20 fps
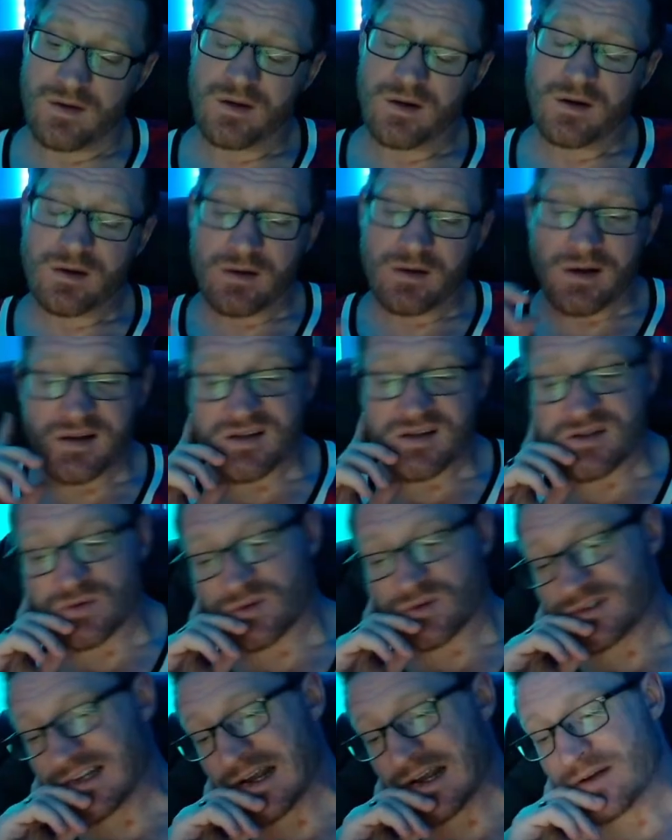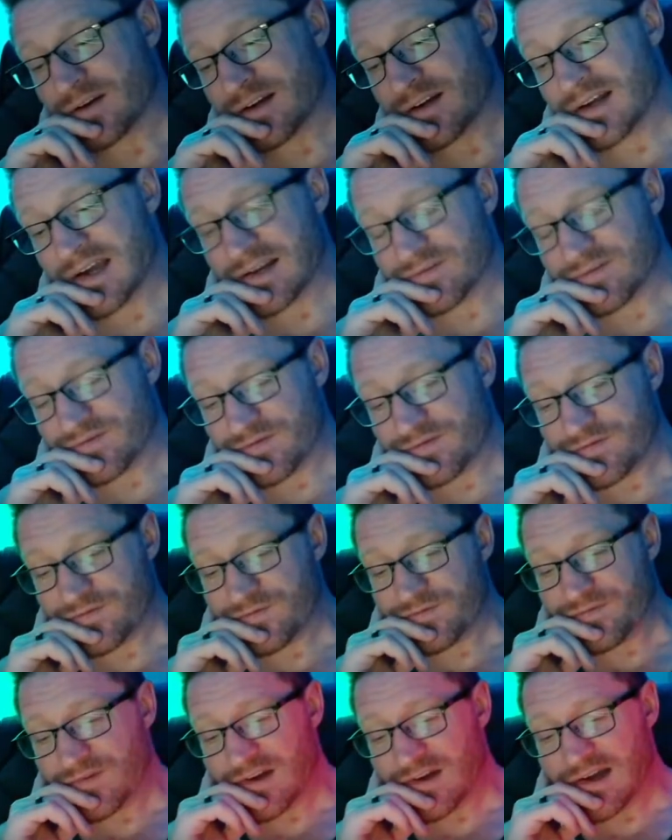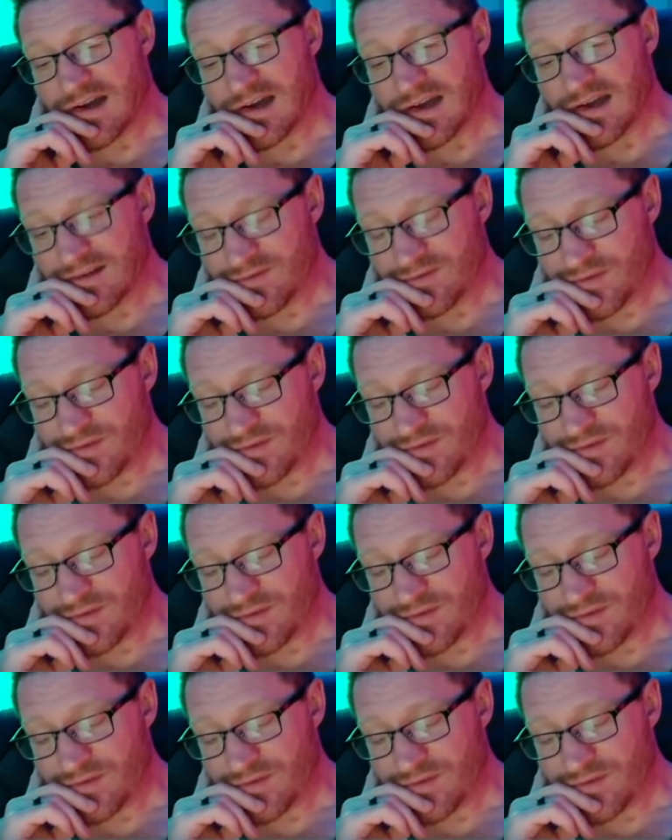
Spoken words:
Alright, so we're down to 9.5.